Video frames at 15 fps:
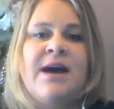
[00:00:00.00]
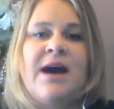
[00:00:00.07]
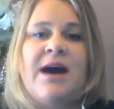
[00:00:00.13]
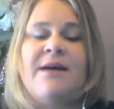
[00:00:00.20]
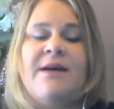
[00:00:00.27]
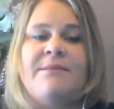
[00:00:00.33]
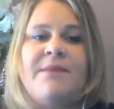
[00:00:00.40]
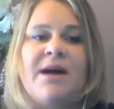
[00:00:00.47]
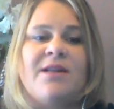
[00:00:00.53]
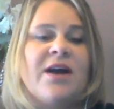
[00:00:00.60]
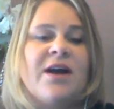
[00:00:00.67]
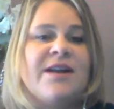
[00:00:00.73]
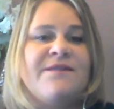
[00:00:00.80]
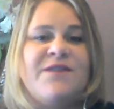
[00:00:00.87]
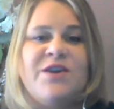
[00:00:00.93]
a
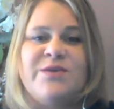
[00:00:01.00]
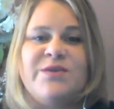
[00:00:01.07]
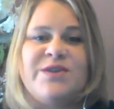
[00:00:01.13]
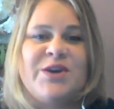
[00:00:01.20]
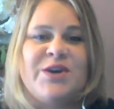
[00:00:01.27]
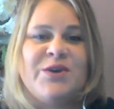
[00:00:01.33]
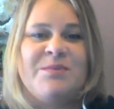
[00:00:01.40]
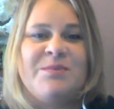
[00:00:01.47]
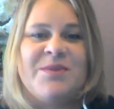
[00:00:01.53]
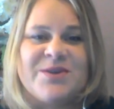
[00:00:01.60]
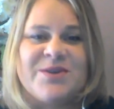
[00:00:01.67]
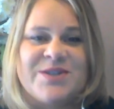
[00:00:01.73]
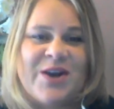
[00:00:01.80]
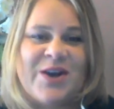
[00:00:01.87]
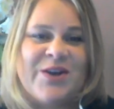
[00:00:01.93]
lot of YouTube.
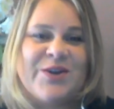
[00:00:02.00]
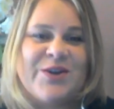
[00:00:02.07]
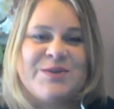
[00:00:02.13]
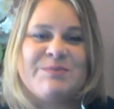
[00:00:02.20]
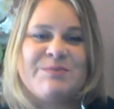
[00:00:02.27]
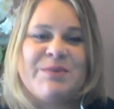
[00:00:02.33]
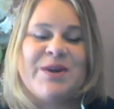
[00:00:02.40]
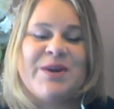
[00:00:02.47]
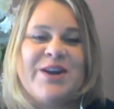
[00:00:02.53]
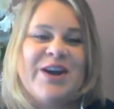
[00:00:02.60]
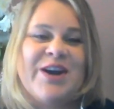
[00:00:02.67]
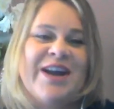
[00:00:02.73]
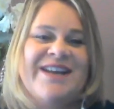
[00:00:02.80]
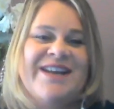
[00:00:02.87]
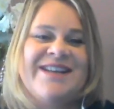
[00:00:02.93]
There's pretty
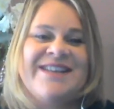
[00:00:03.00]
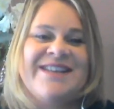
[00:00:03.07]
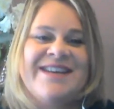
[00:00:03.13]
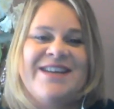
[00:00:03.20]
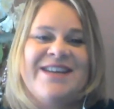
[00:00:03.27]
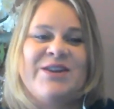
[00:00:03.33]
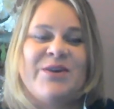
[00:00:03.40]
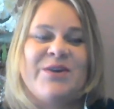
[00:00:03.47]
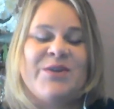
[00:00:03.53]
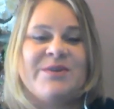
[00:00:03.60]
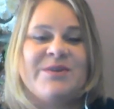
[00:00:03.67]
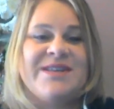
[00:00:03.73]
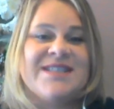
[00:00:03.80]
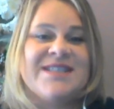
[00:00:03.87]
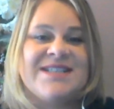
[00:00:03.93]
great, you know,
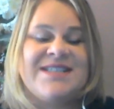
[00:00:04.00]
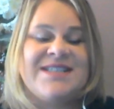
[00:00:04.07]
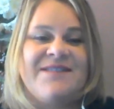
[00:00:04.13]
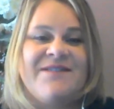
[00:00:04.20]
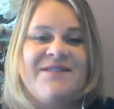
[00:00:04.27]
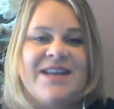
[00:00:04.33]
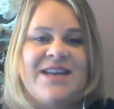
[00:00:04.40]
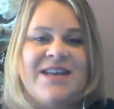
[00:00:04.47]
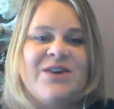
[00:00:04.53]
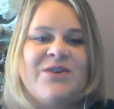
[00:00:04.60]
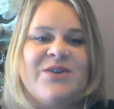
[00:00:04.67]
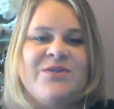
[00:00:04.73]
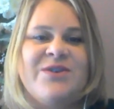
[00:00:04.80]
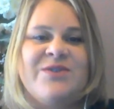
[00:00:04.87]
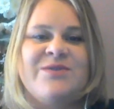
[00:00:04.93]
360
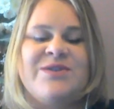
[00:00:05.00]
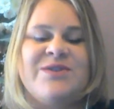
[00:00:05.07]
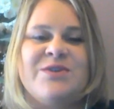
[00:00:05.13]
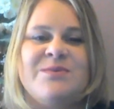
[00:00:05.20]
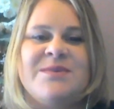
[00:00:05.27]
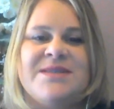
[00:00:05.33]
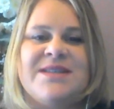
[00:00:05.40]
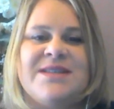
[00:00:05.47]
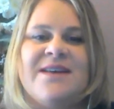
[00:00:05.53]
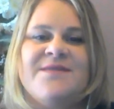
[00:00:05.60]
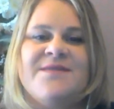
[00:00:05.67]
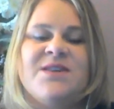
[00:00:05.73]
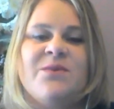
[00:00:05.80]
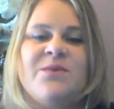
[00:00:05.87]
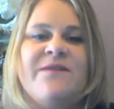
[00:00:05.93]
video YouTube
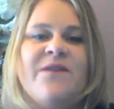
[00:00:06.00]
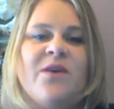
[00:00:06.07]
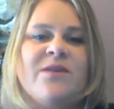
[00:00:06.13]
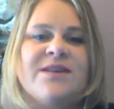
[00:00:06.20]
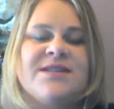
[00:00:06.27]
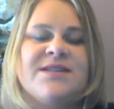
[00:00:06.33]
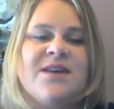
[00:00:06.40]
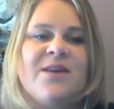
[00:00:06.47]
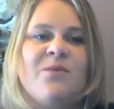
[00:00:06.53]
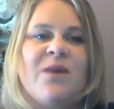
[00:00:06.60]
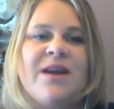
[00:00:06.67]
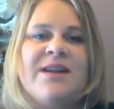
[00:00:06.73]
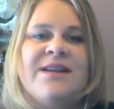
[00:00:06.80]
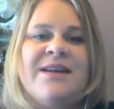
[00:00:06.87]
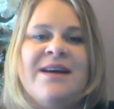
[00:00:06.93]
stuff. So we focused on
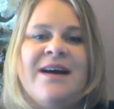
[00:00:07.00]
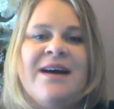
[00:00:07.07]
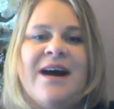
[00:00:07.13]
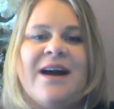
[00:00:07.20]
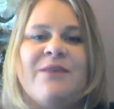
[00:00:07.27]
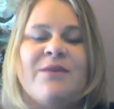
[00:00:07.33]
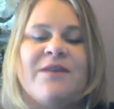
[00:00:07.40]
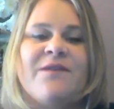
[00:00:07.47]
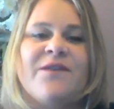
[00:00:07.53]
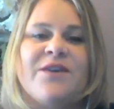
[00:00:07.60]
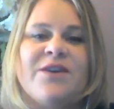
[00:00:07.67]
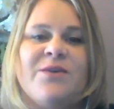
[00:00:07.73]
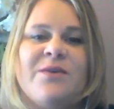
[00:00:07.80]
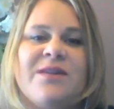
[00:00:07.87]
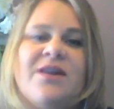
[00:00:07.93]
what I
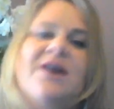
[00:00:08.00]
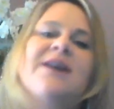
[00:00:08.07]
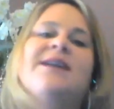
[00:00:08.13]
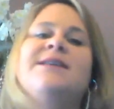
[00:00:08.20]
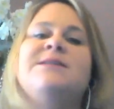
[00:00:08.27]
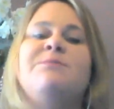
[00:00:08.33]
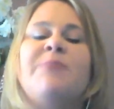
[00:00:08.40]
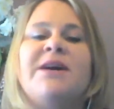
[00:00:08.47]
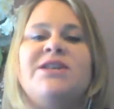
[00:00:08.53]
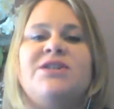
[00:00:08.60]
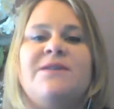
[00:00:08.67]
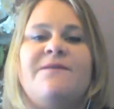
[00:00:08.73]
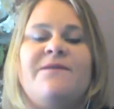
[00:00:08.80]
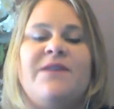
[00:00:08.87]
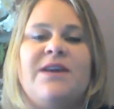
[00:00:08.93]
refer to a lot as
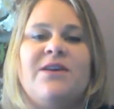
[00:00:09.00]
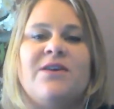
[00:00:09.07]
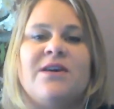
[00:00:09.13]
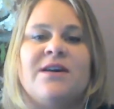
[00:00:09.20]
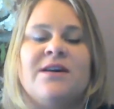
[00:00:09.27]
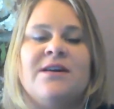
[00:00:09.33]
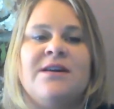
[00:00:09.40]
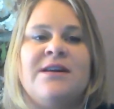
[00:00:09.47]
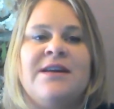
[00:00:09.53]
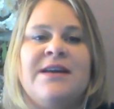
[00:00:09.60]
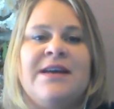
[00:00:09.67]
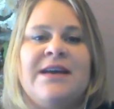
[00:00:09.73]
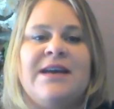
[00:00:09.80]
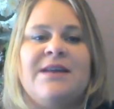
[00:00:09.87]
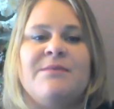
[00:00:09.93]
budget VR
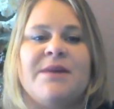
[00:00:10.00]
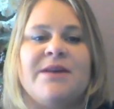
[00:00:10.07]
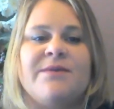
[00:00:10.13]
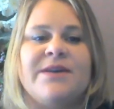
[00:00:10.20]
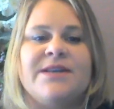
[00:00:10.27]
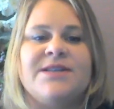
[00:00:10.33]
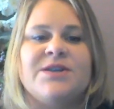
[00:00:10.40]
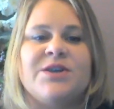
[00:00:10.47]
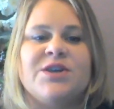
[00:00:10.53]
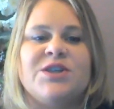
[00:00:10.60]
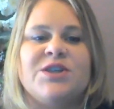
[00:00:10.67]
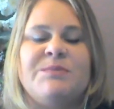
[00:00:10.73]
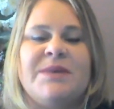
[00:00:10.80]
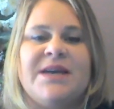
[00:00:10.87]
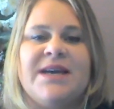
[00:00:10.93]
in my
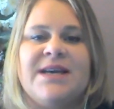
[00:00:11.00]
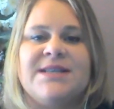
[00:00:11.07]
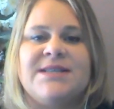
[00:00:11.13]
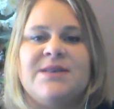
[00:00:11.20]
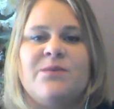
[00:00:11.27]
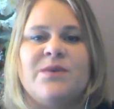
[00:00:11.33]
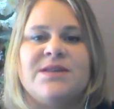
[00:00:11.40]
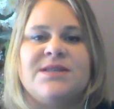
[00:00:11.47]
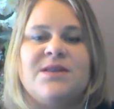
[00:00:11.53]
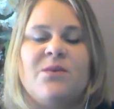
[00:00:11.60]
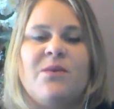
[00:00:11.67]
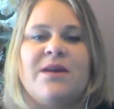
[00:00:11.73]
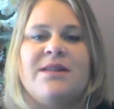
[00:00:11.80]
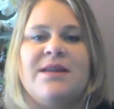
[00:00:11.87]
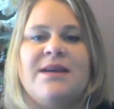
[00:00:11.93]
research, because it was the
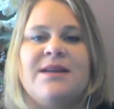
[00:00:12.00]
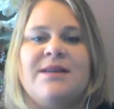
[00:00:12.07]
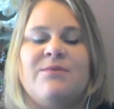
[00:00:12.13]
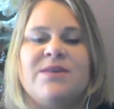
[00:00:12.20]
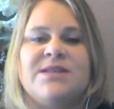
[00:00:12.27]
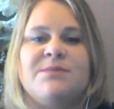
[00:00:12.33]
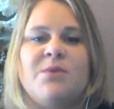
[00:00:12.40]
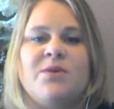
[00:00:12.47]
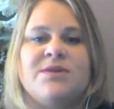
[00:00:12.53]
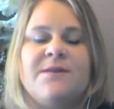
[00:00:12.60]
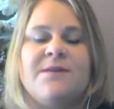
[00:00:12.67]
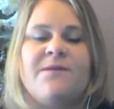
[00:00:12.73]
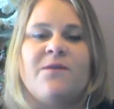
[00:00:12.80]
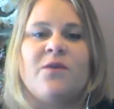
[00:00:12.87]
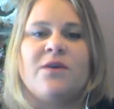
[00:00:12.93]
one that was most
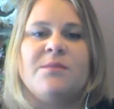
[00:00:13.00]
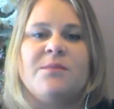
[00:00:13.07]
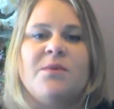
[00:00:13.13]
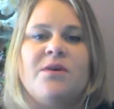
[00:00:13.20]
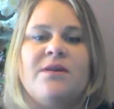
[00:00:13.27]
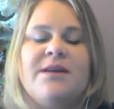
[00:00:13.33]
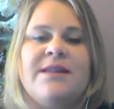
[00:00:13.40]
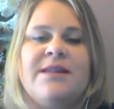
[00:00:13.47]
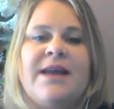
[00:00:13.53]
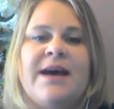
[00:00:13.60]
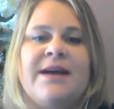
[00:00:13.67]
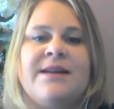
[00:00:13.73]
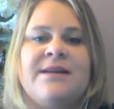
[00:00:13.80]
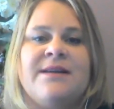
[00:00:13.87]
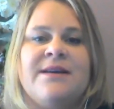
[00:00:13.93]
affordable, in
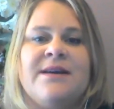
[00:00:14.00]
that